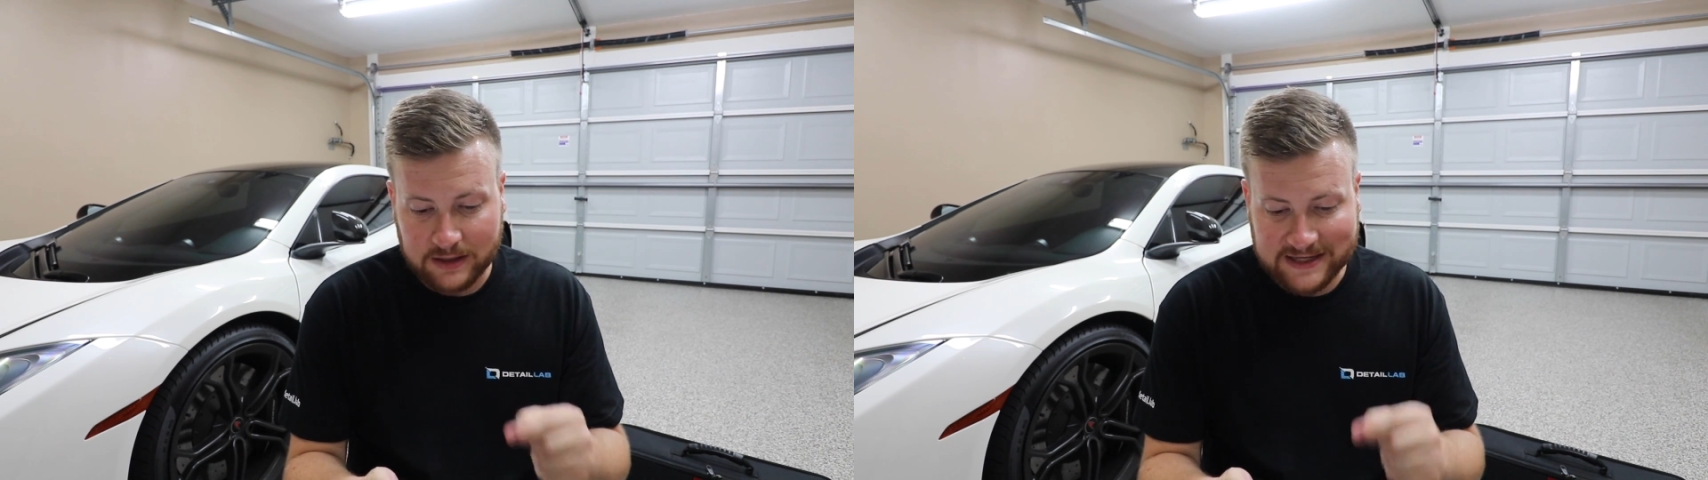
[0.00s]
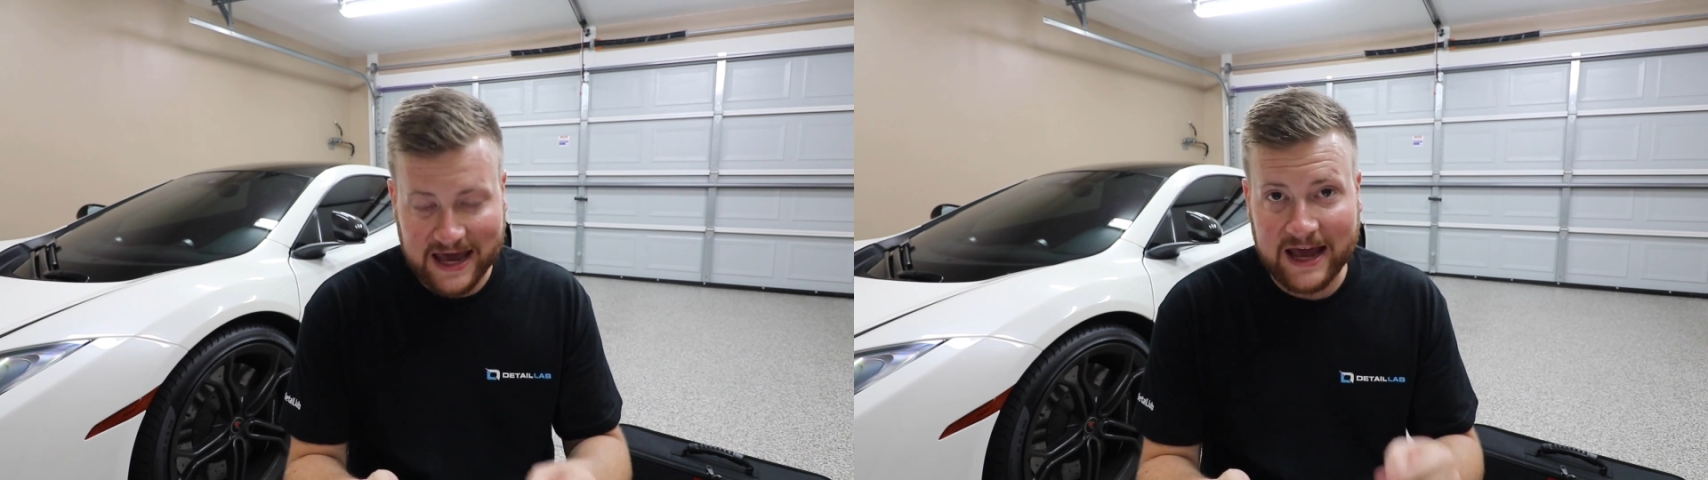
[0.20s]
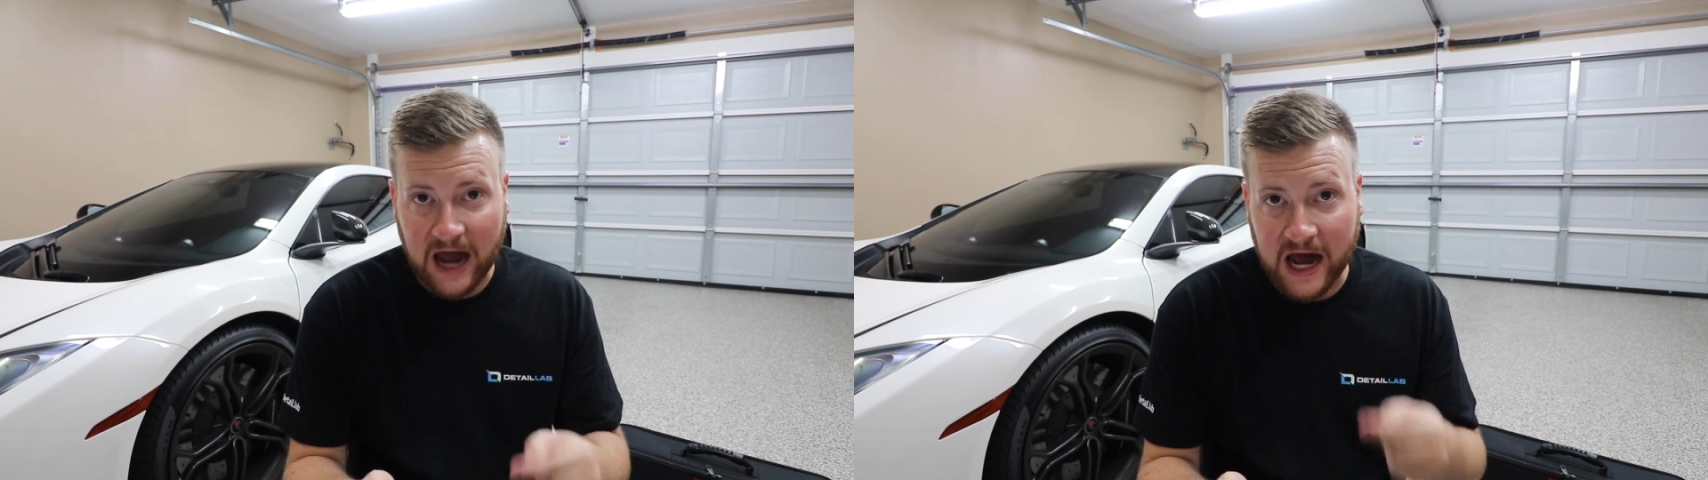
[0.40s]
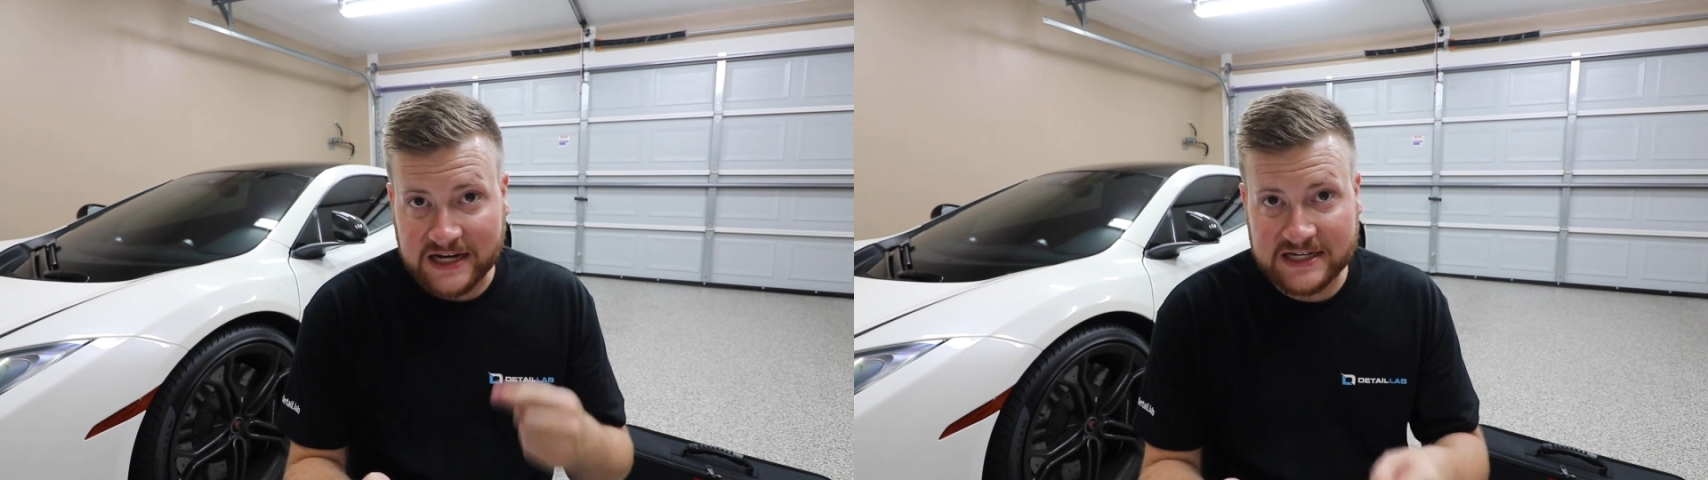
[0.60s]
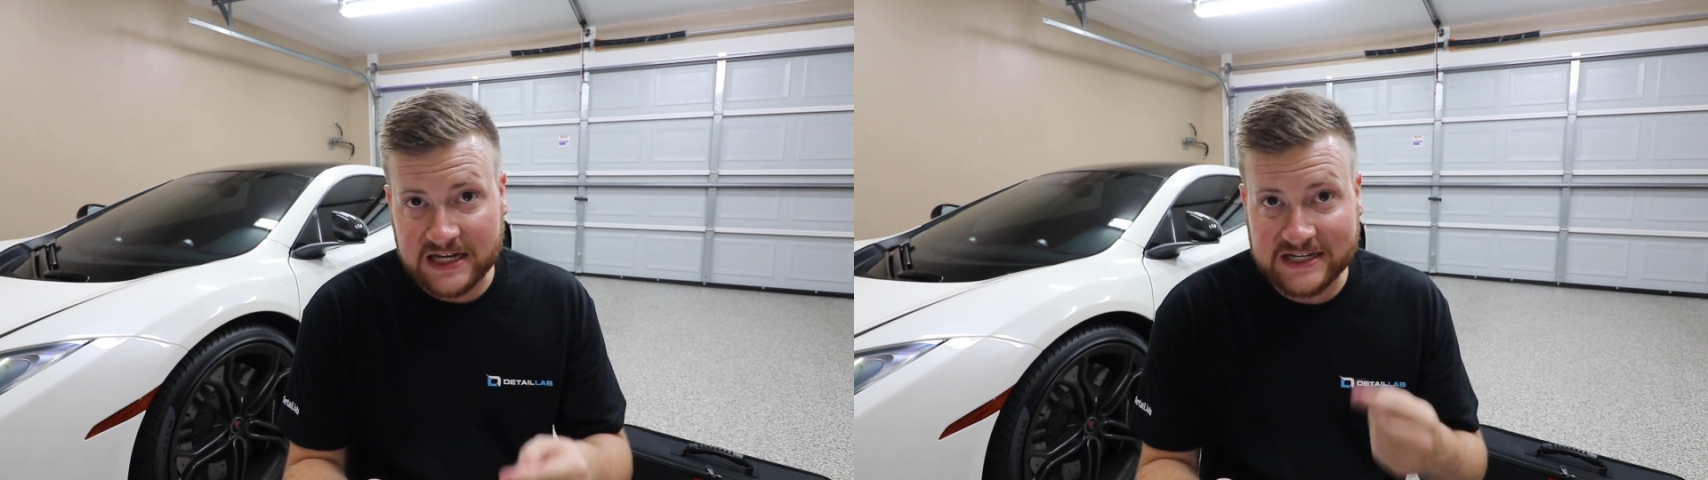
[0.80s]

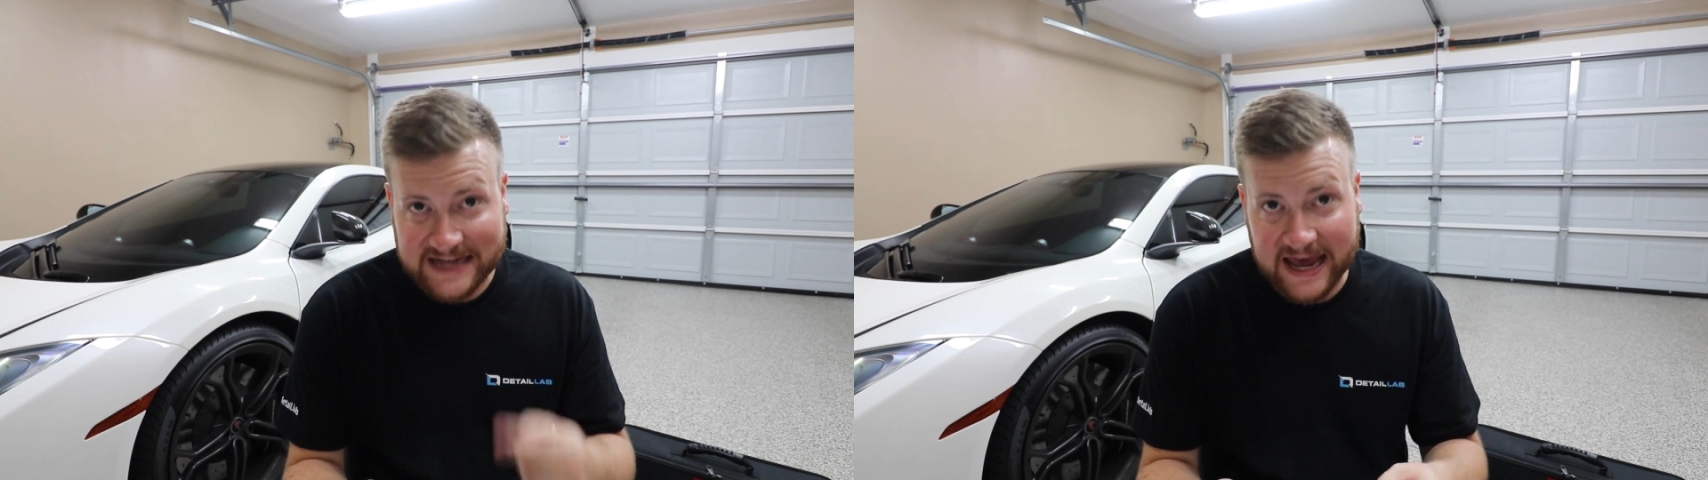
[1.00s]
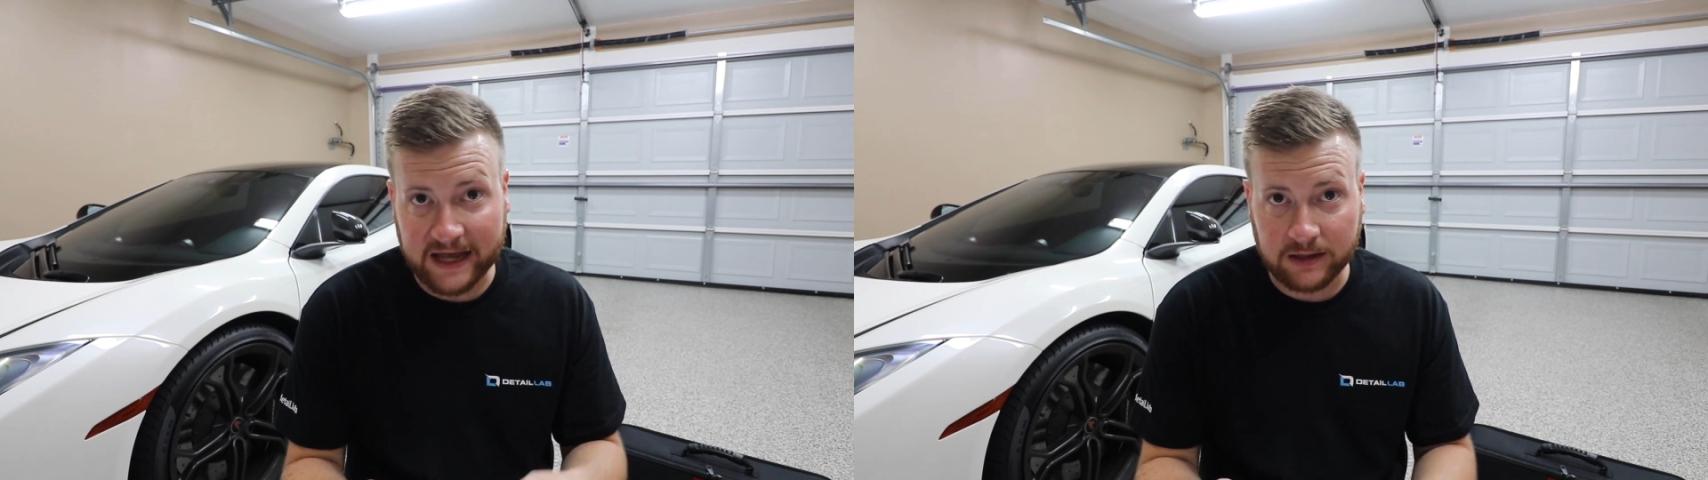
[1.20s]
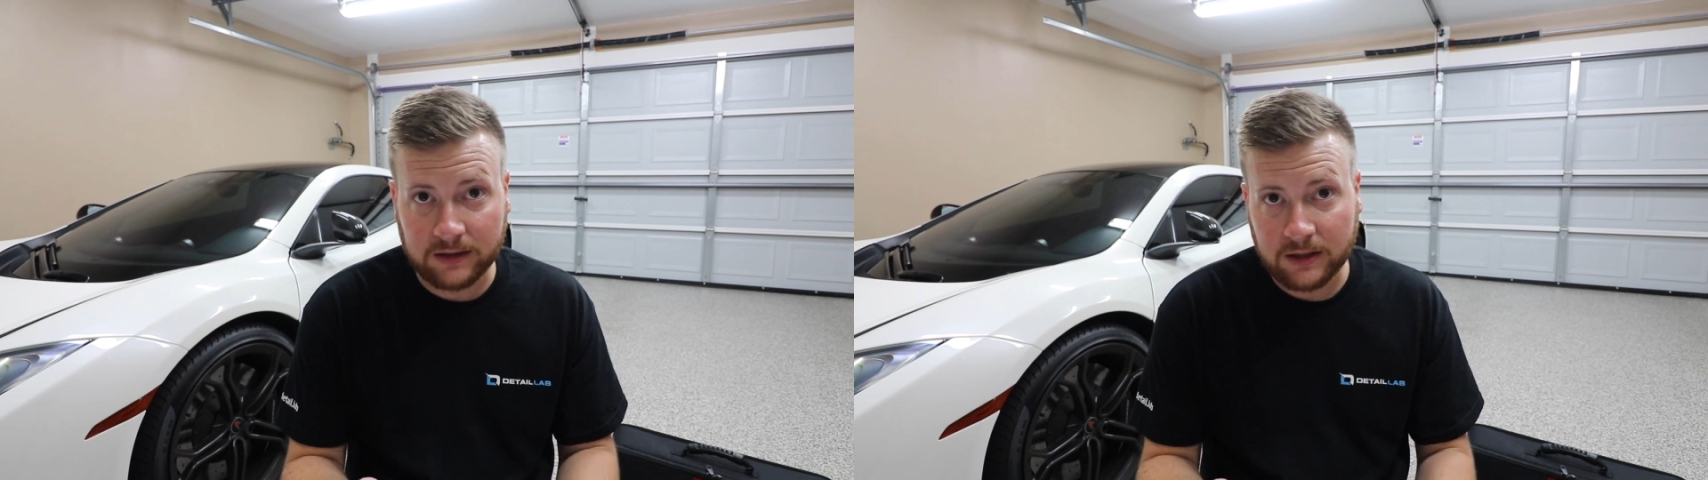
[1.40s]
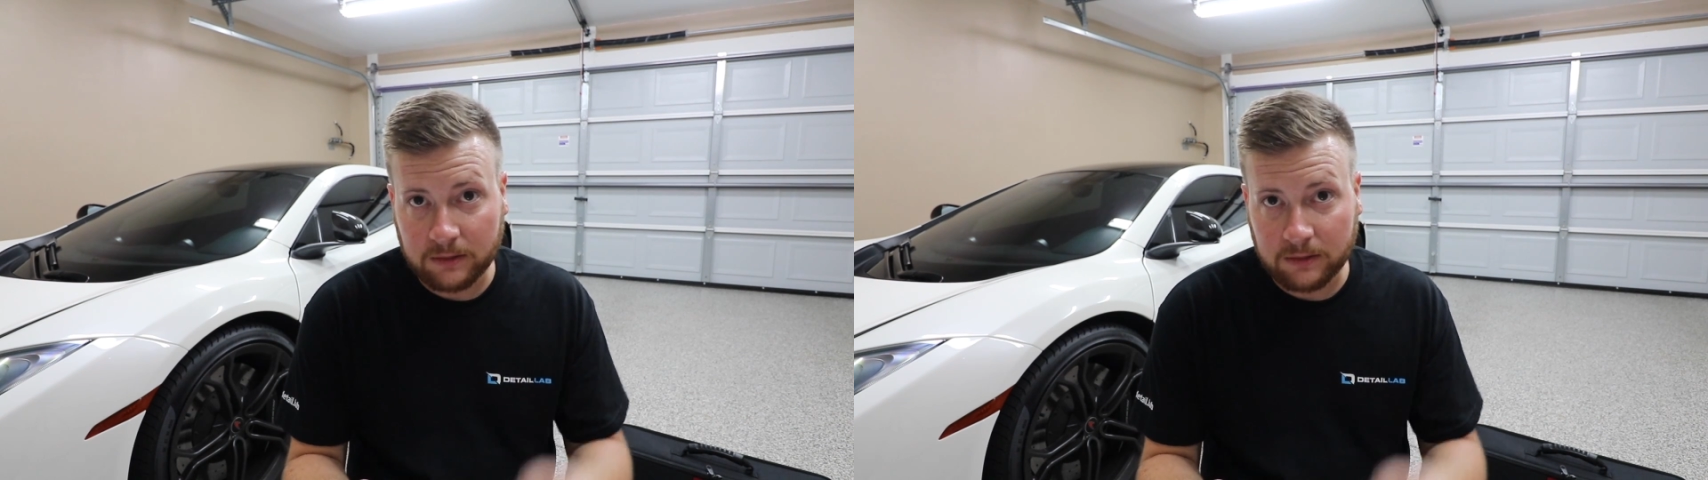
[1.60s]
K-I-T 10,